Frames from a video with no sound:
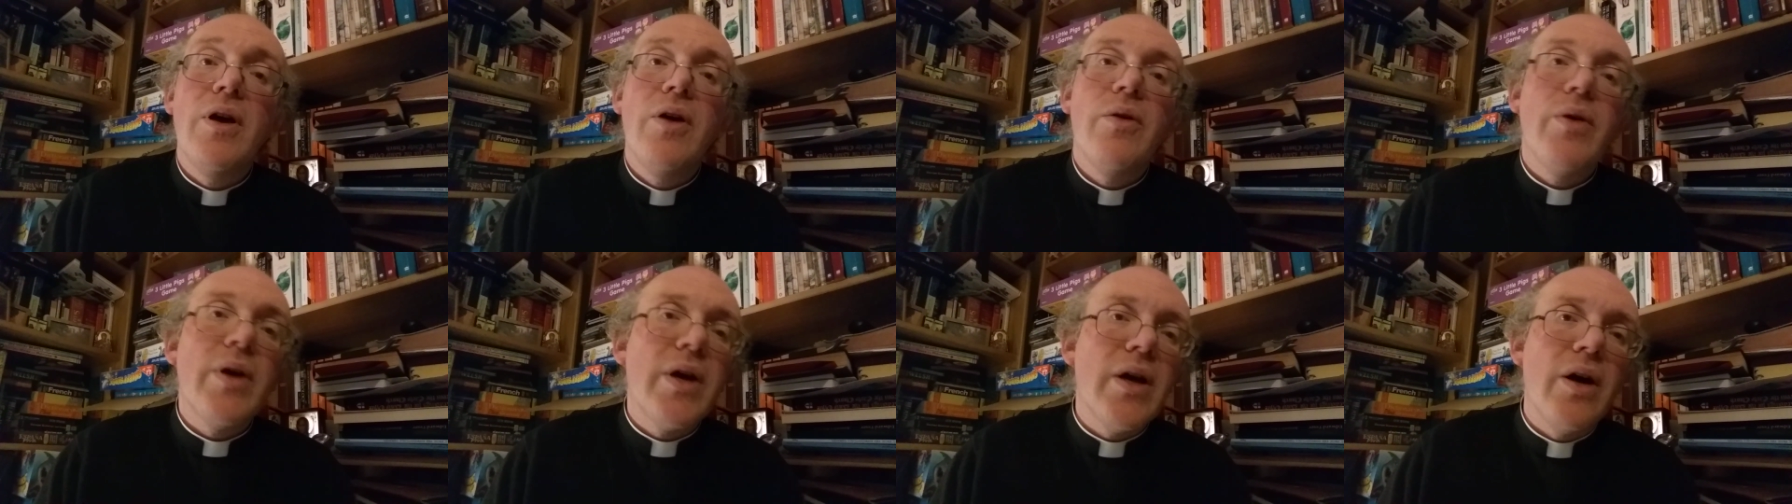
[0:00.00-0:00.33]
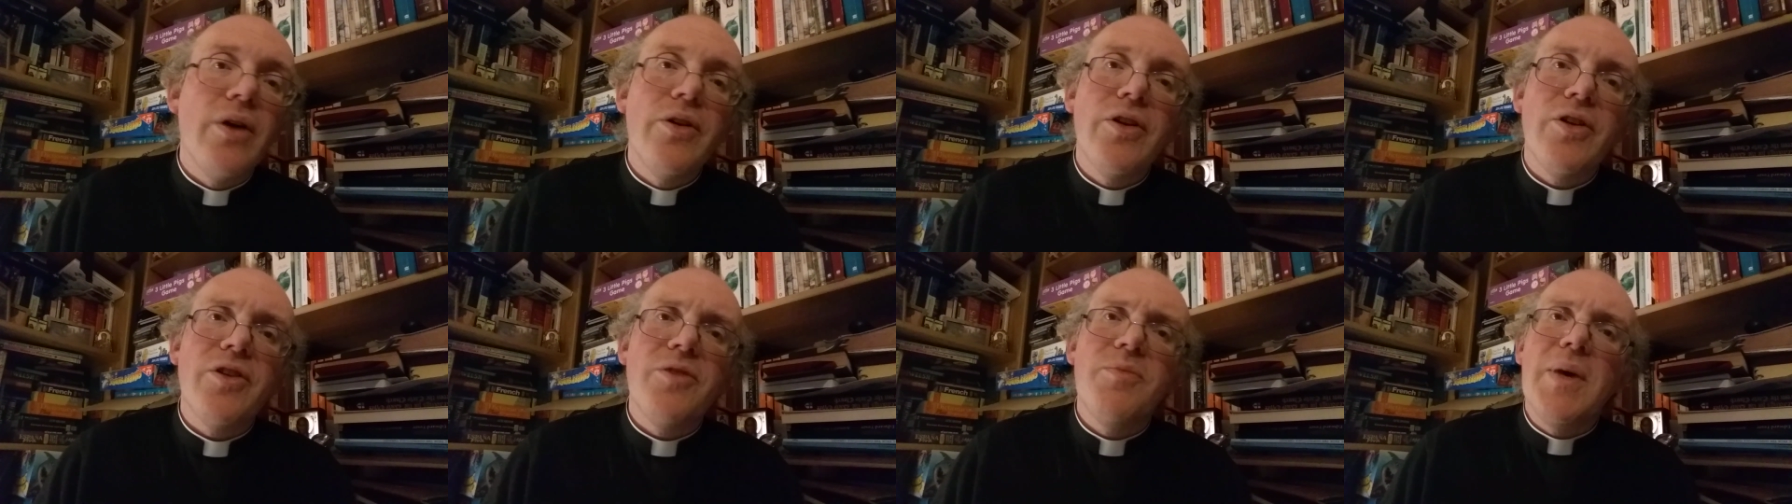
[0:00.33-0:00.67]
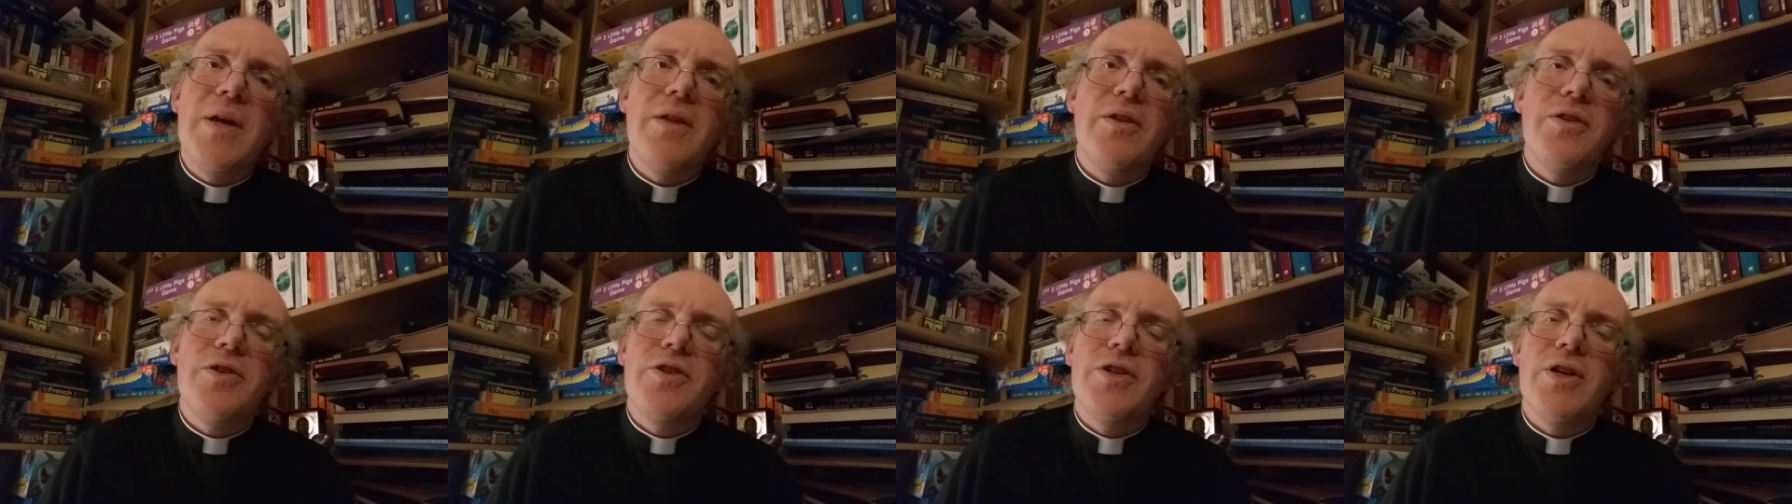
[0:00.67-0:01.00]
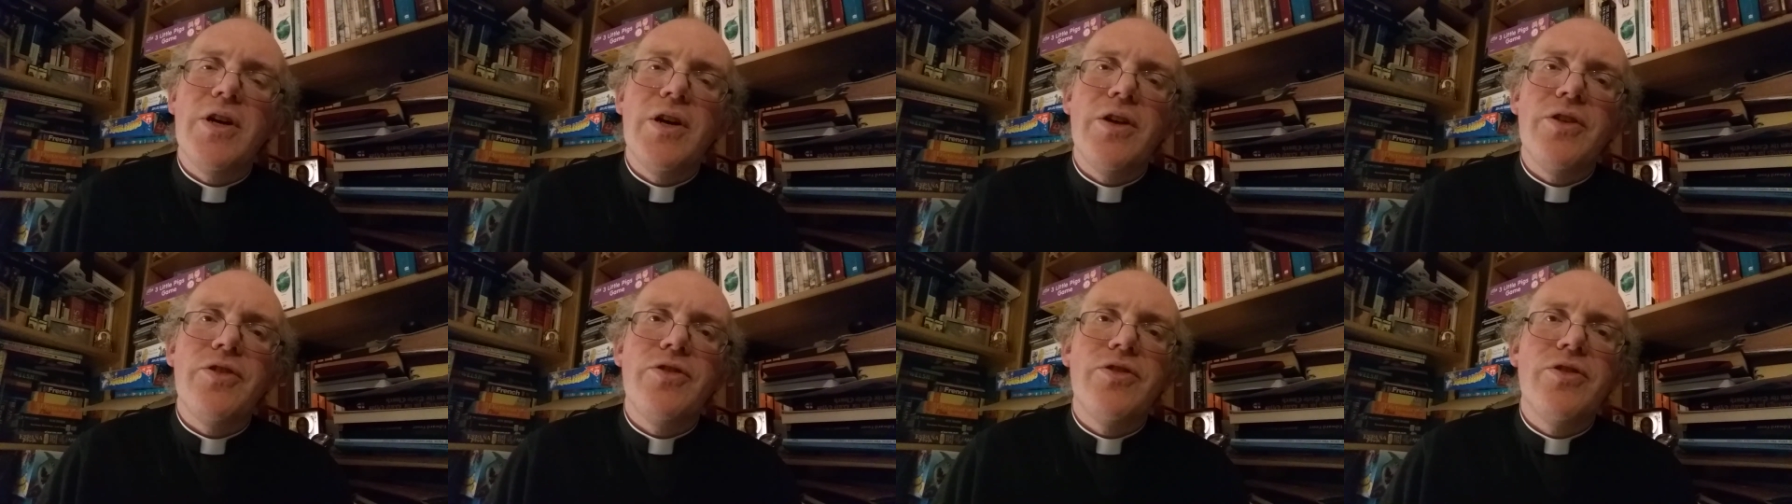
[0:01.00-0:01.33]
We can't expect the
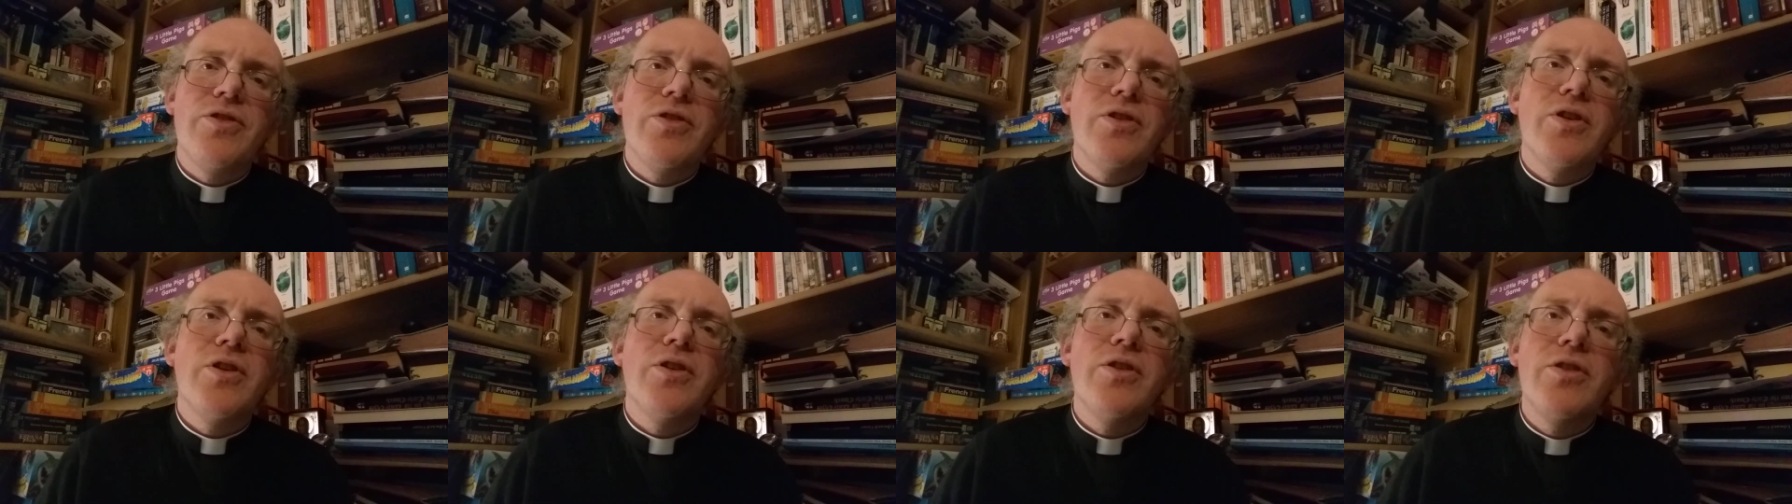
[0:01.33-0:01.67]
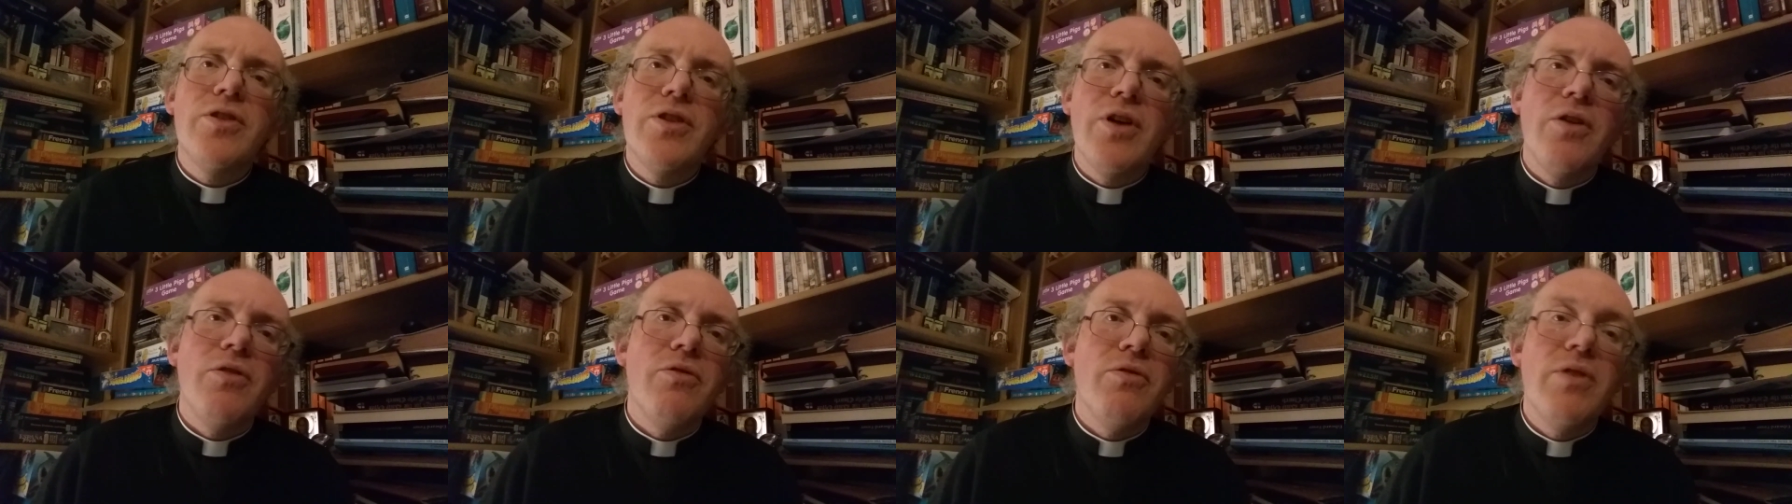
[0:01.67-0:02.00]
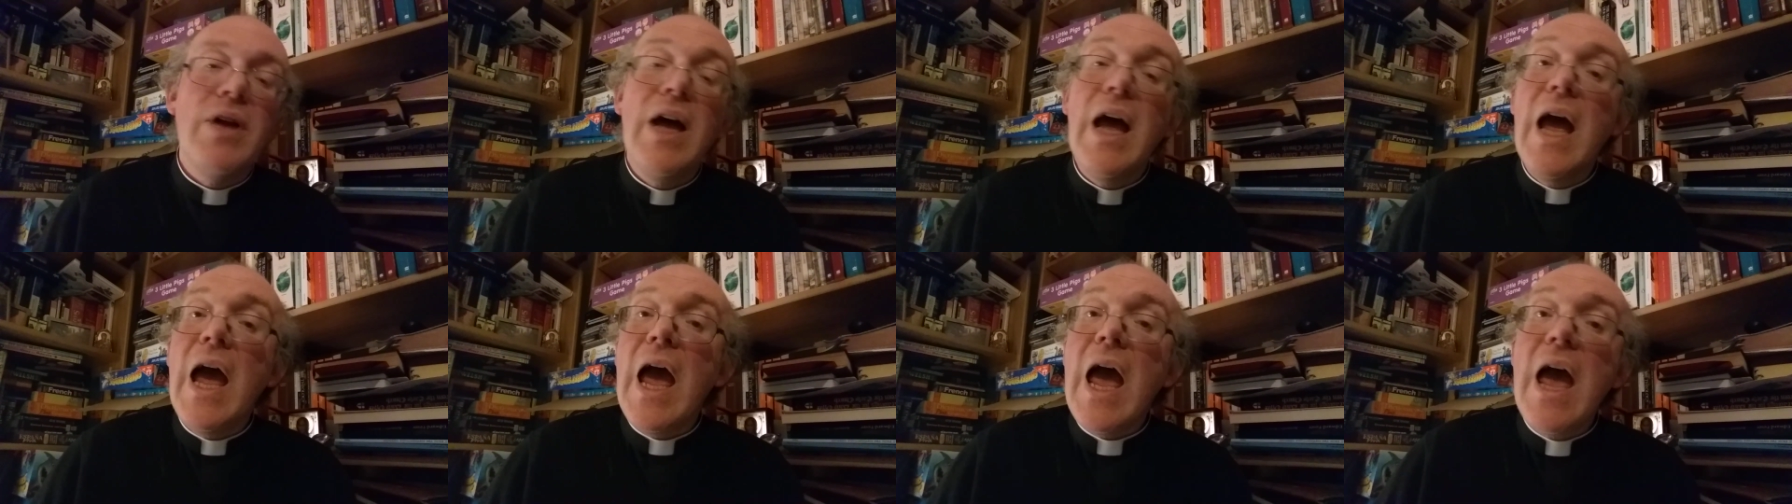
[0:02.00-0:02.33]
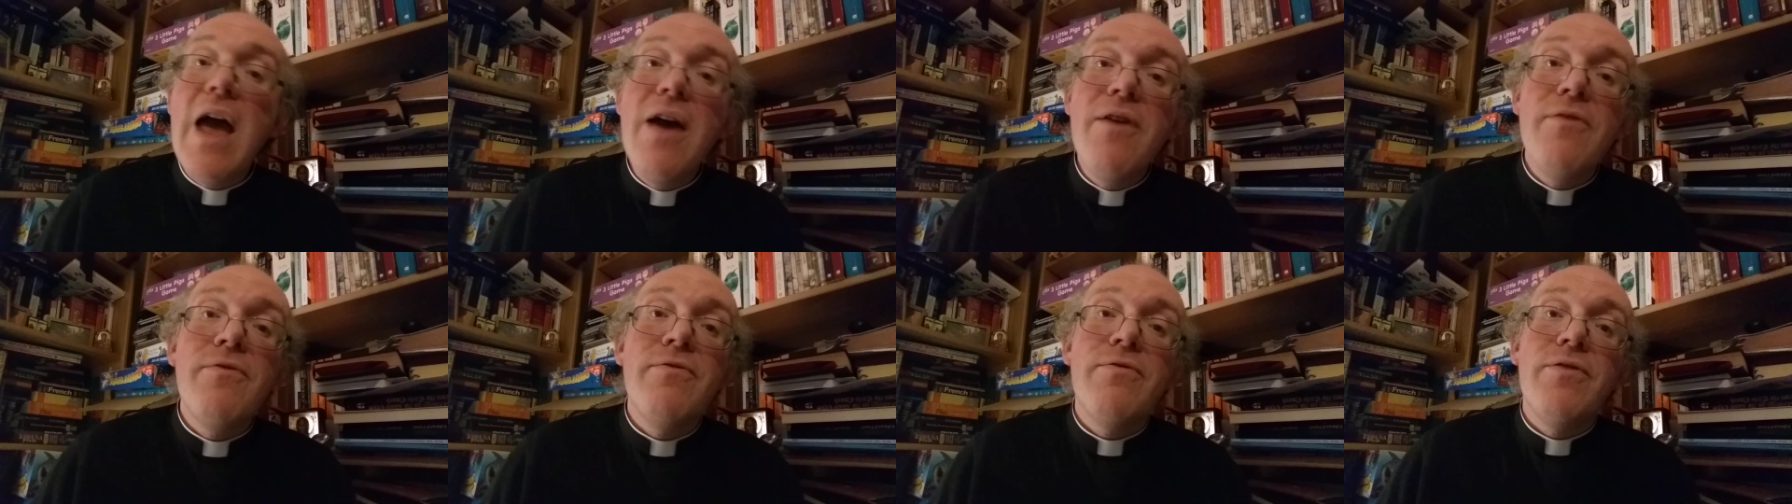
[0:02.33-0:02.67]
church to condone
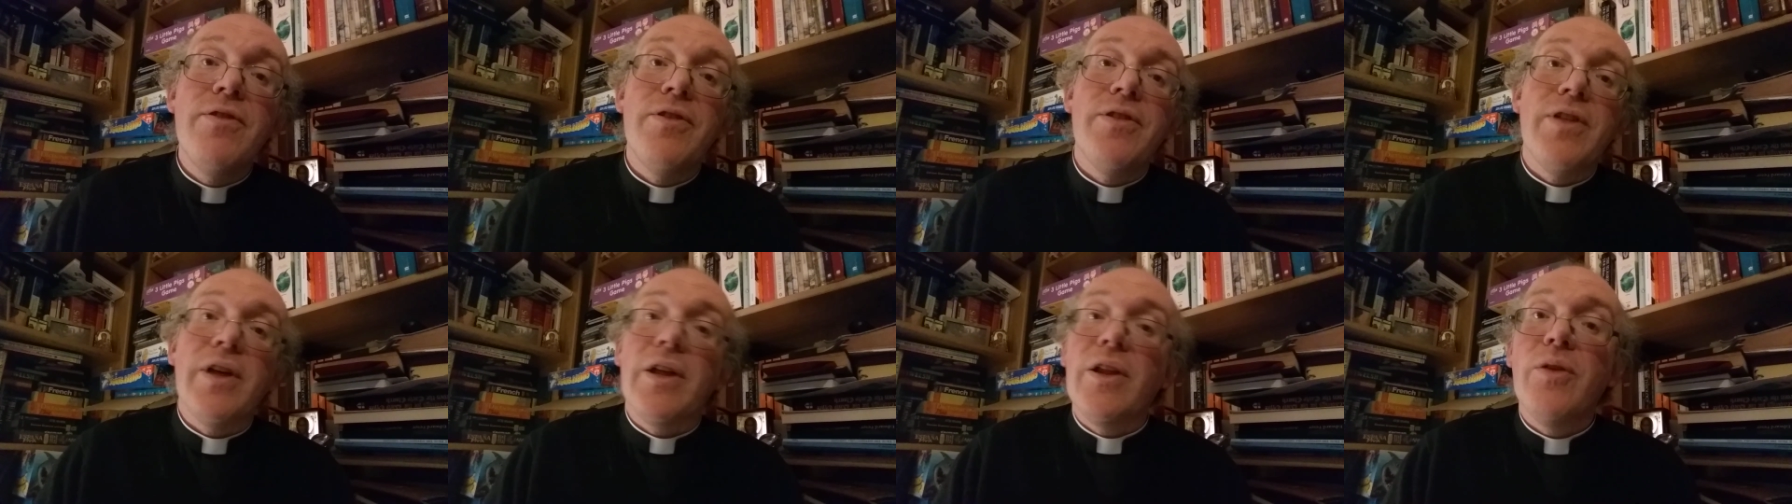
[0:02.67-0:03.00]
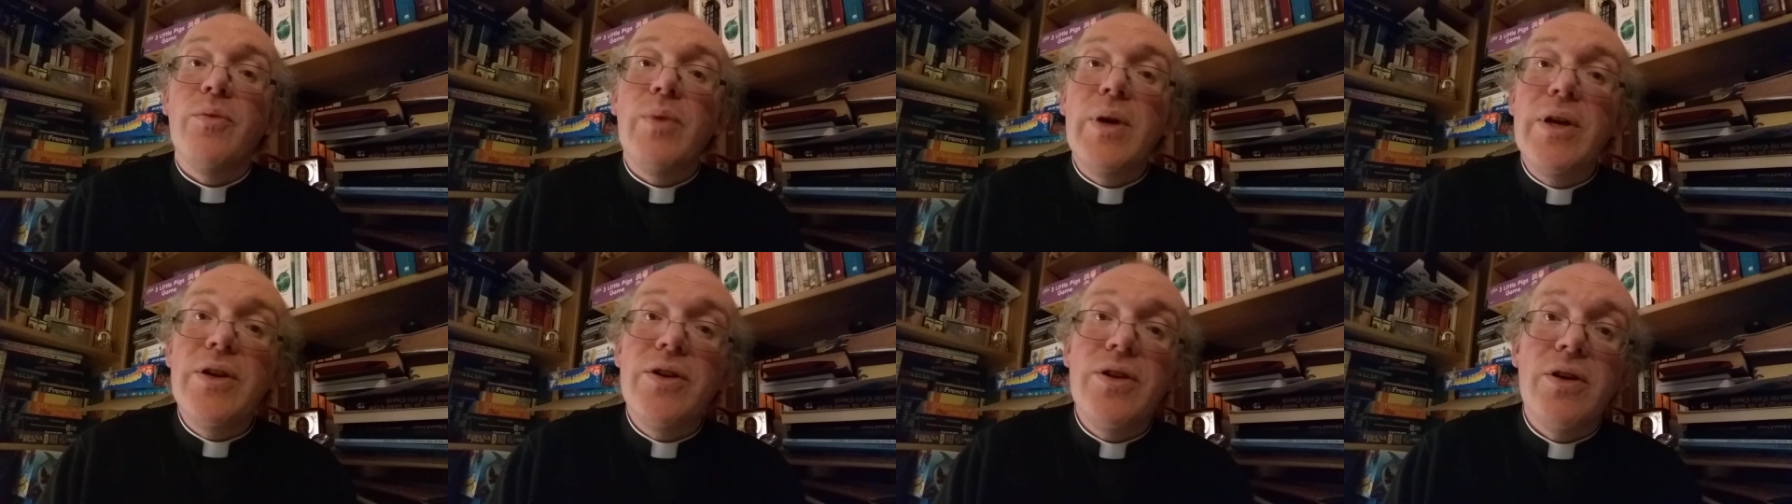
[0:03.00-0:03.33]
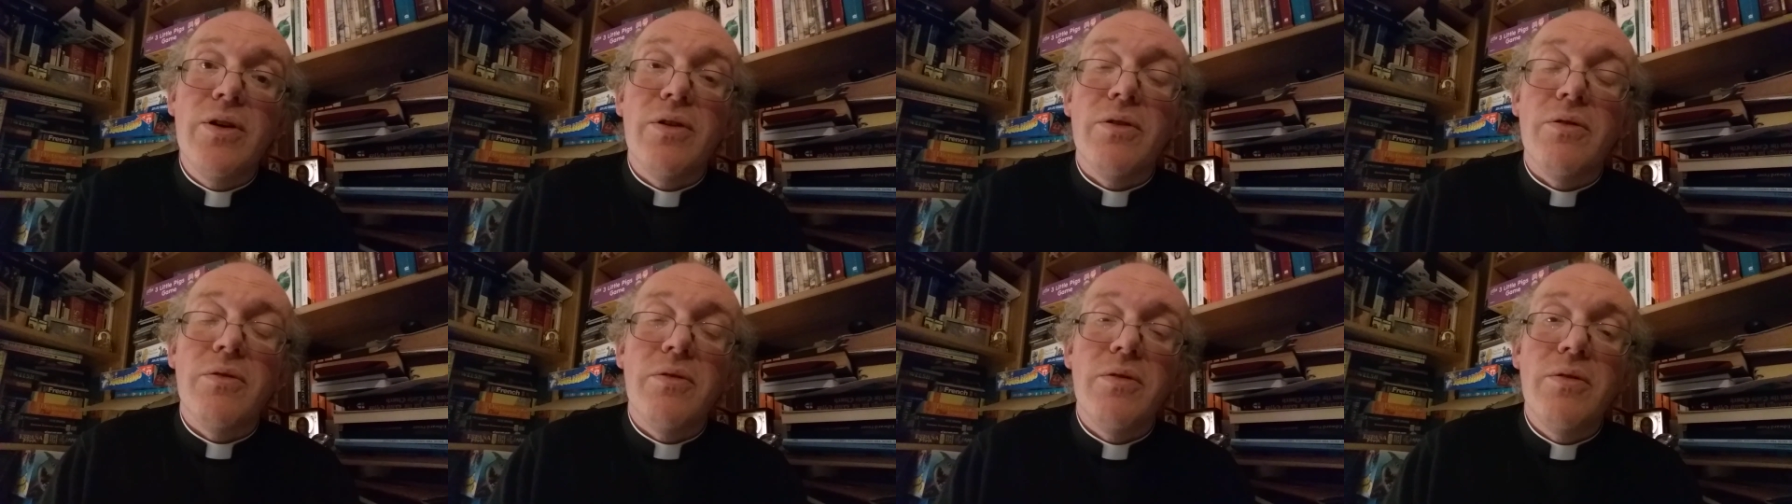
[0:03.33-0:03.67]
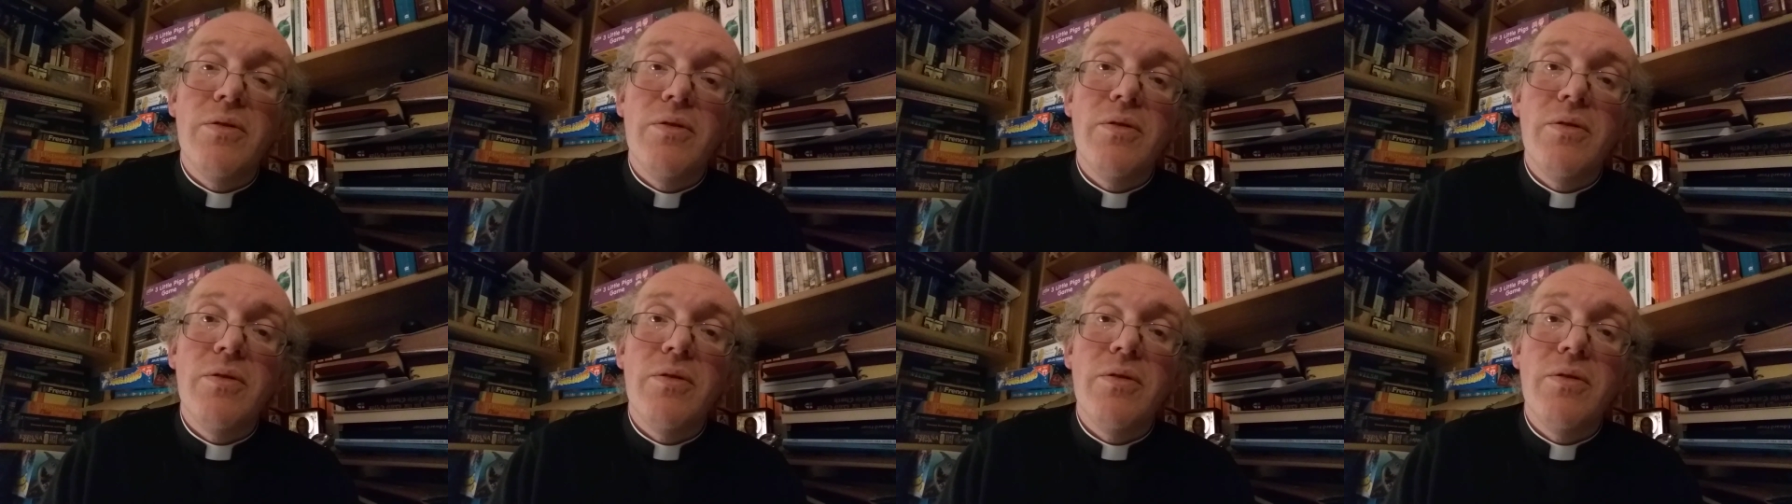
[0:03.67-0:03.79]
everything that we do,